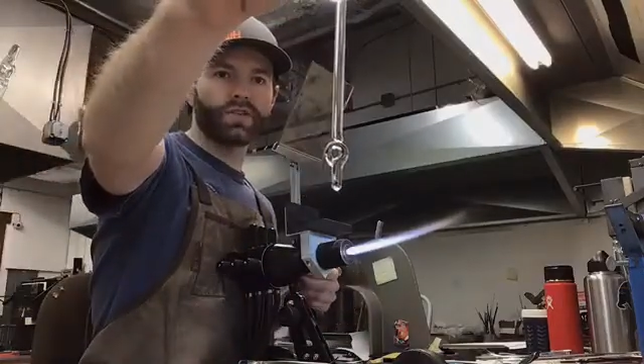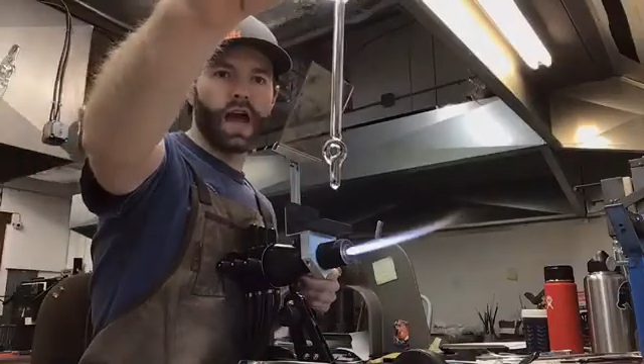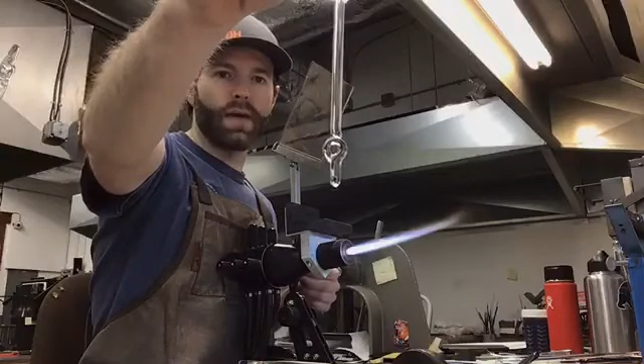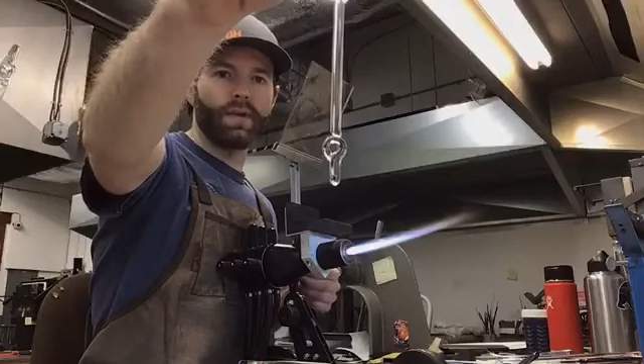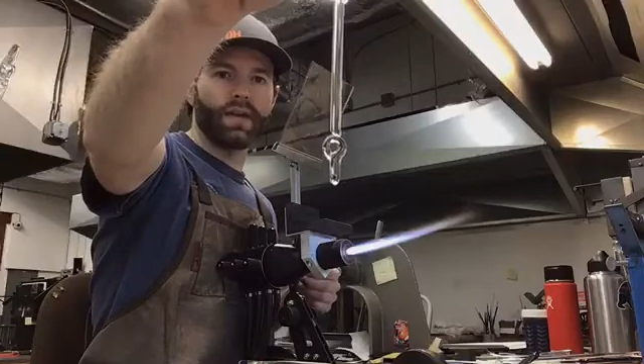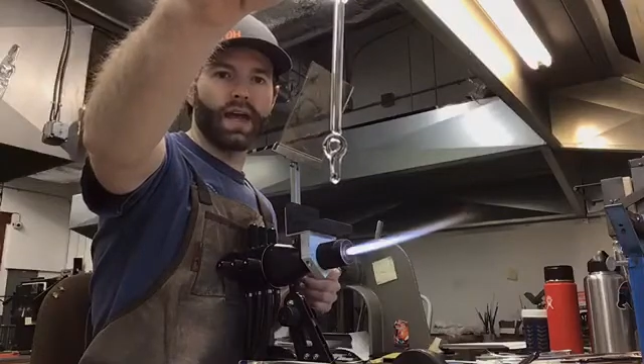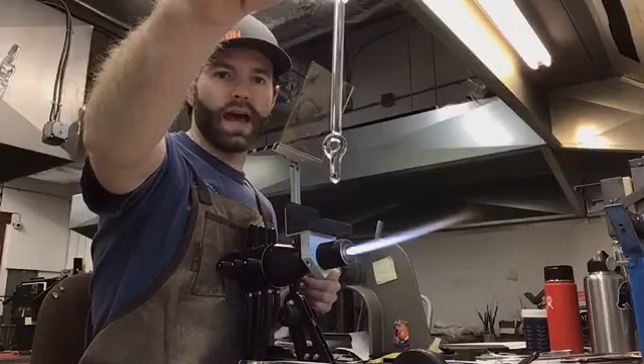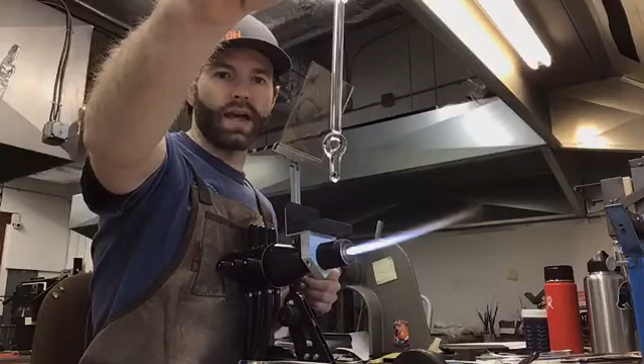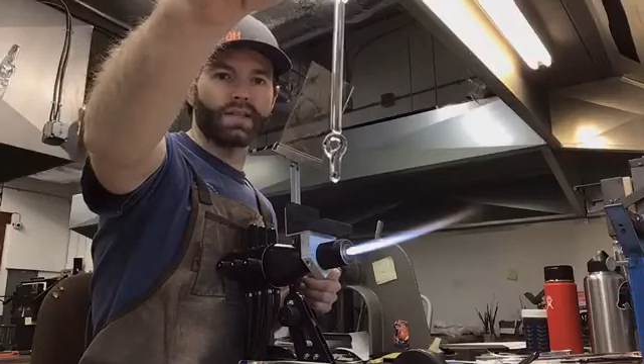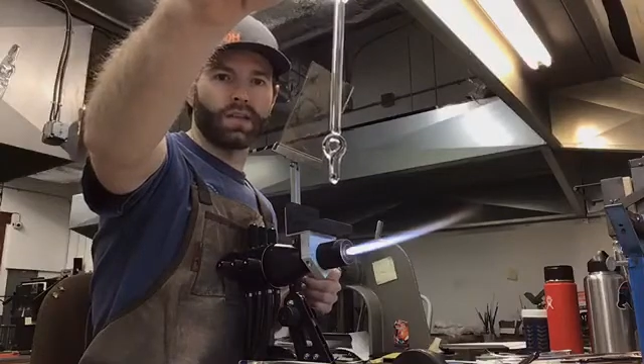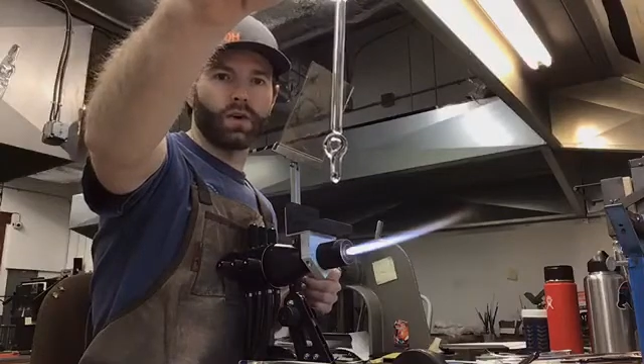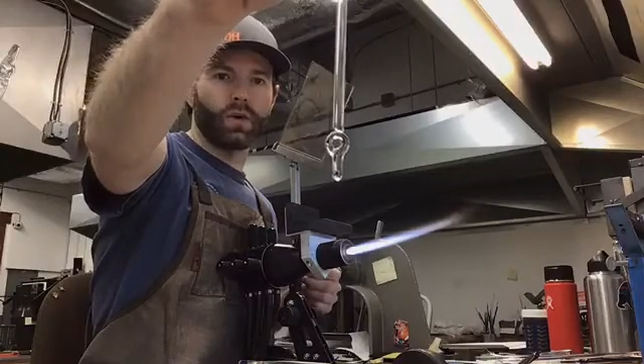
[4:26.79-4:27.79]
I kind of
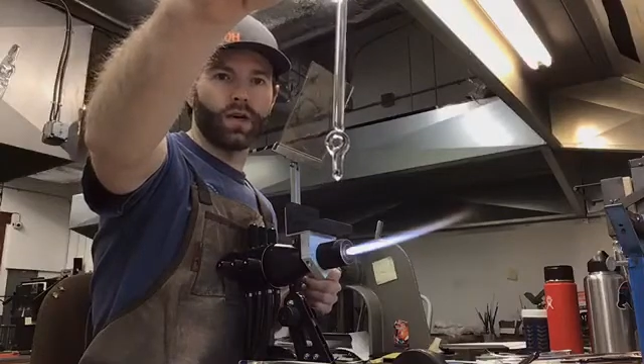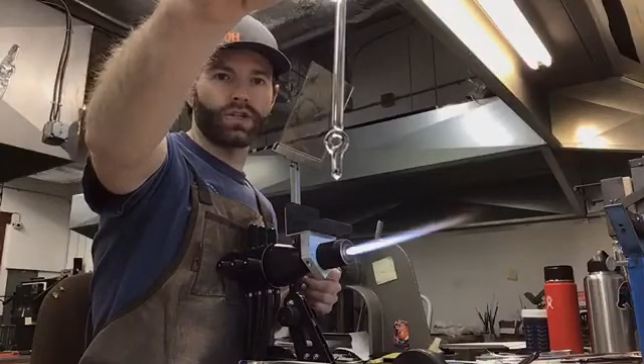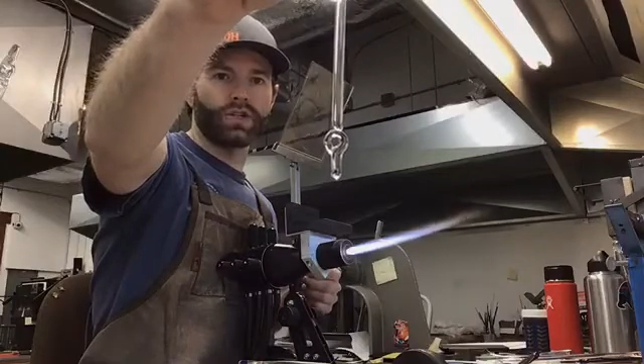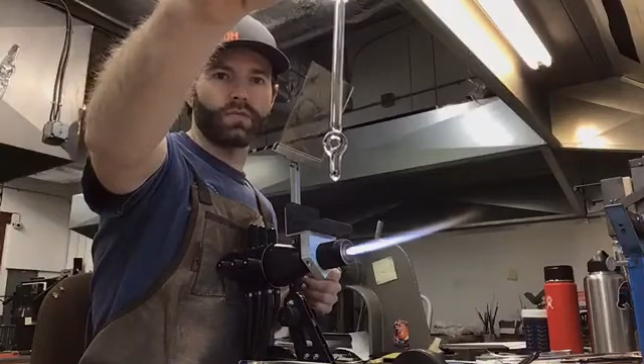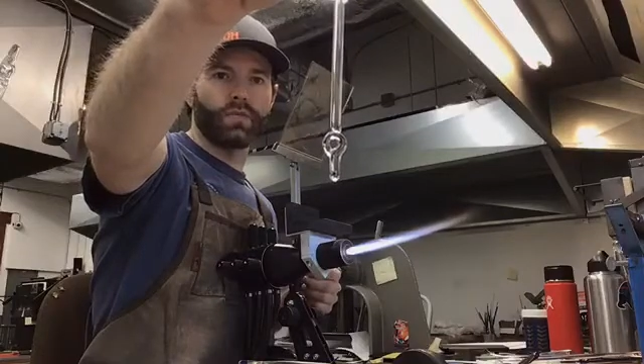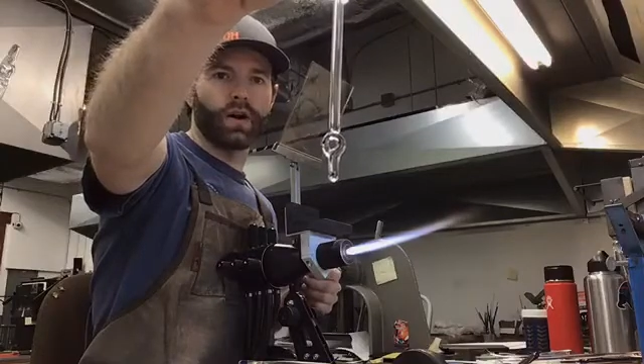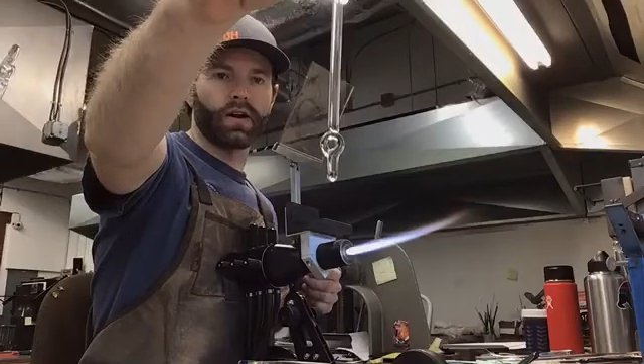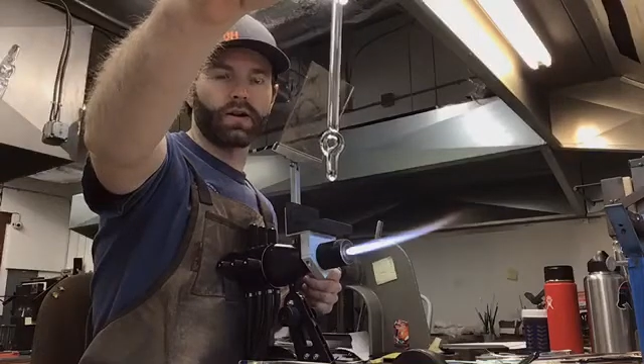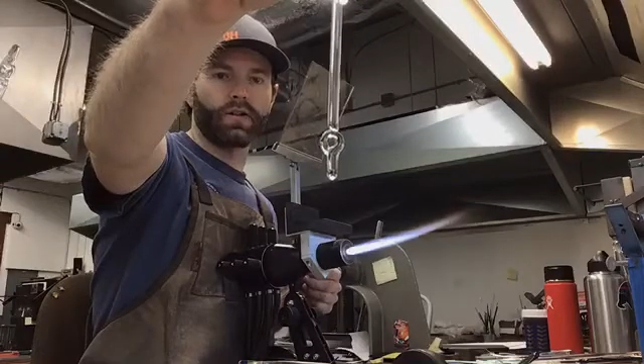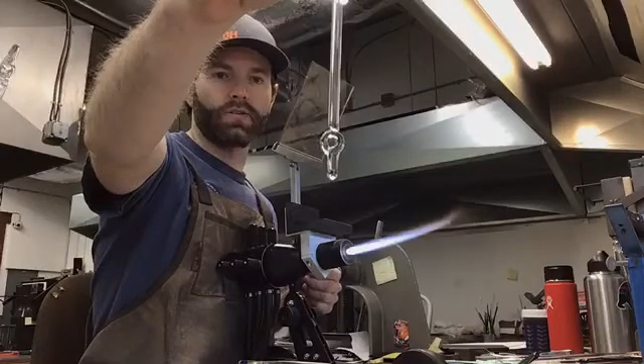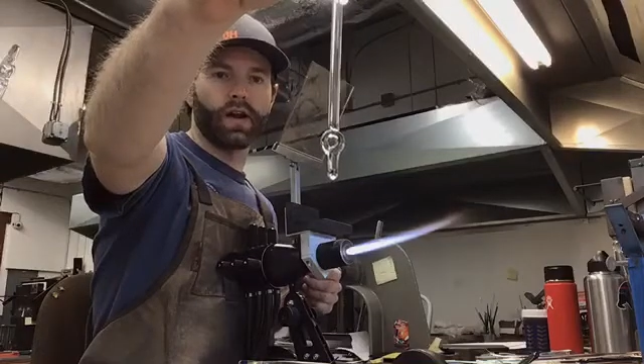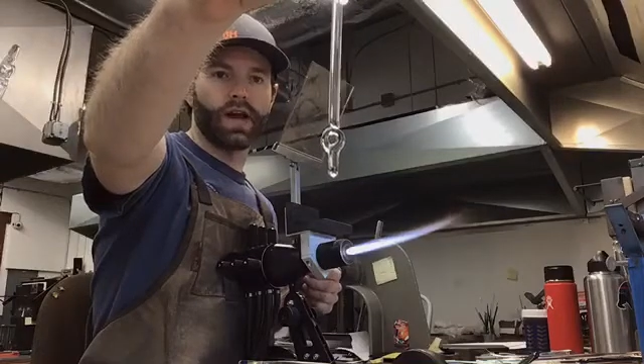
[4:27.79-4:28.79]
describe it as a
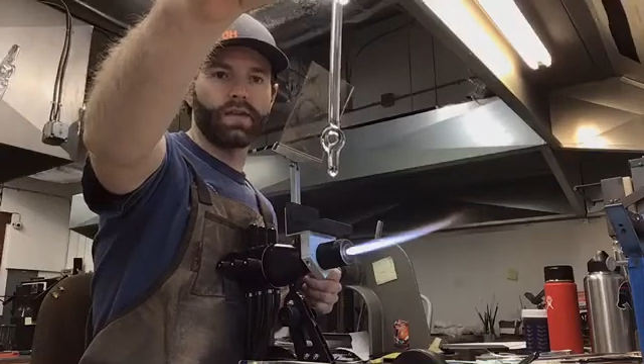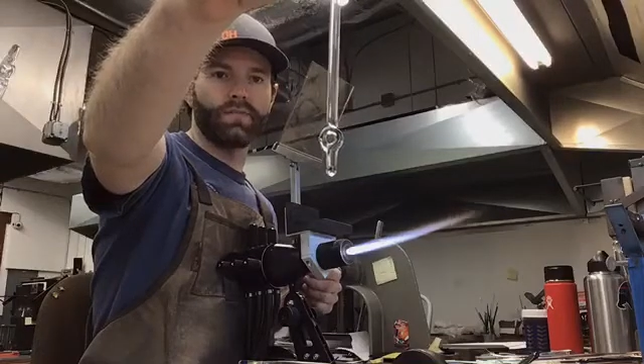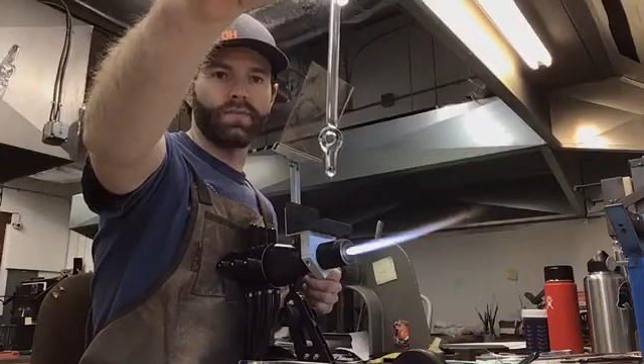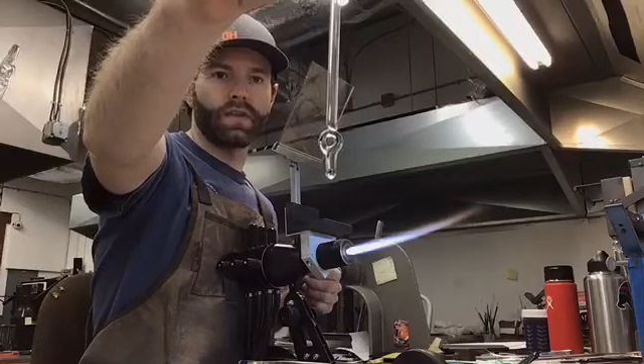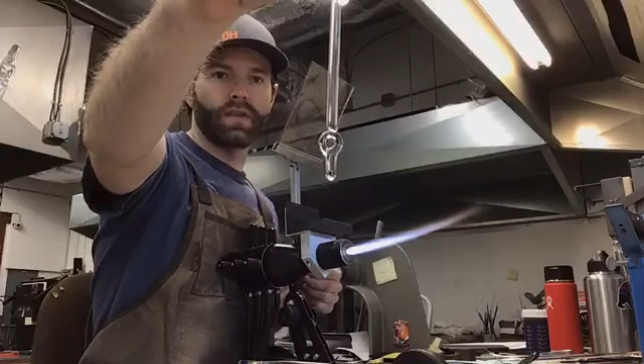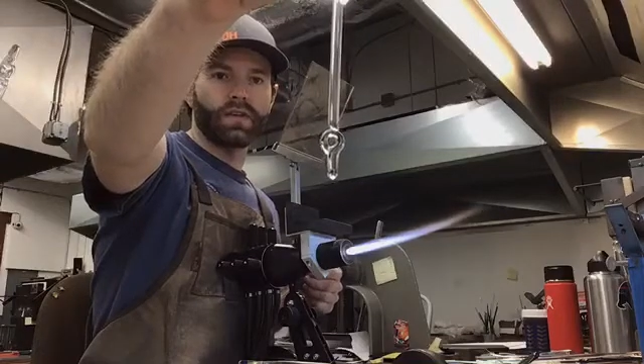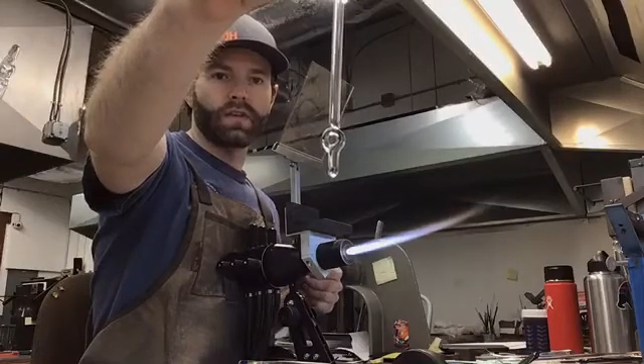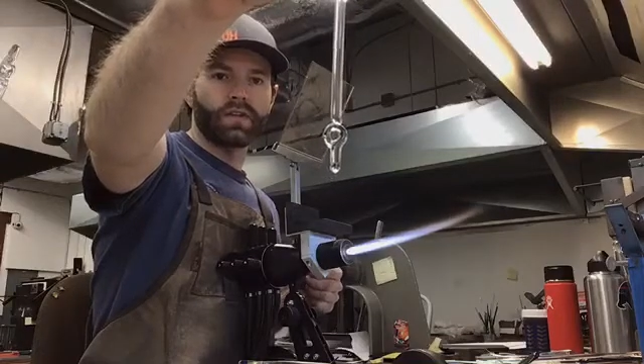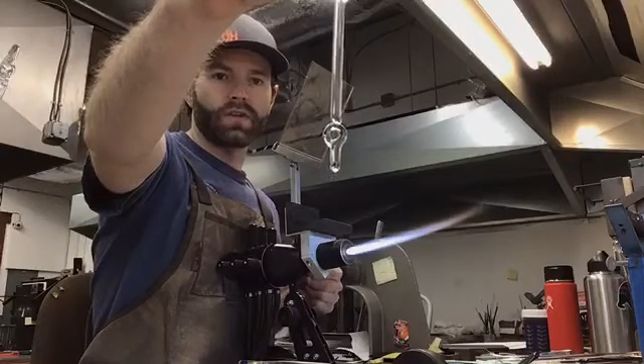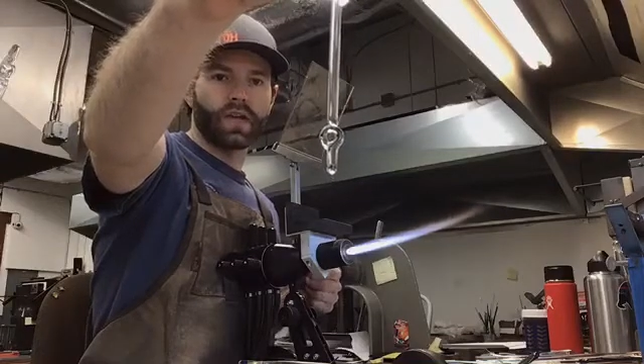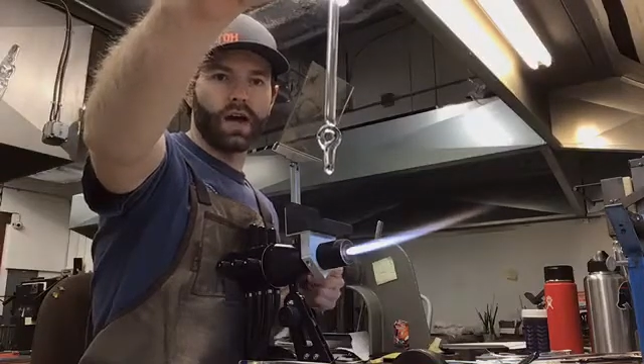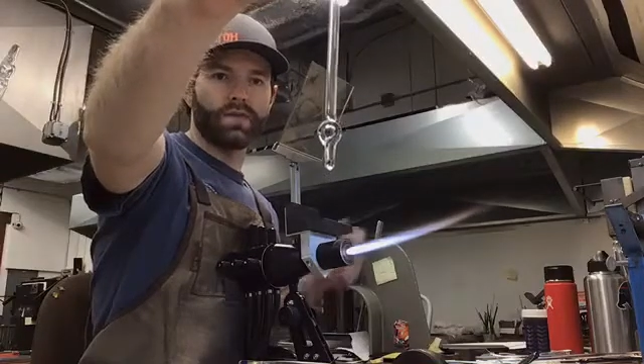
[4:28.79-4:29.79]
question mark,
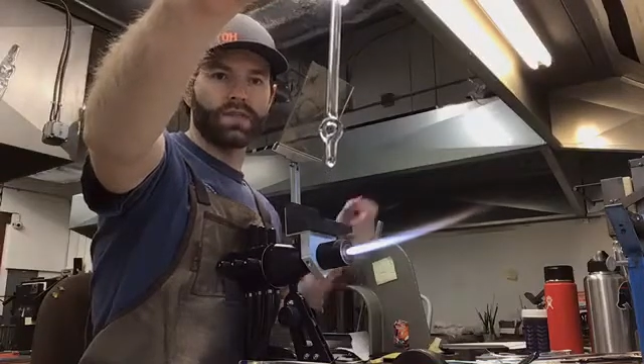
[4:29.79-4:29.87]
right?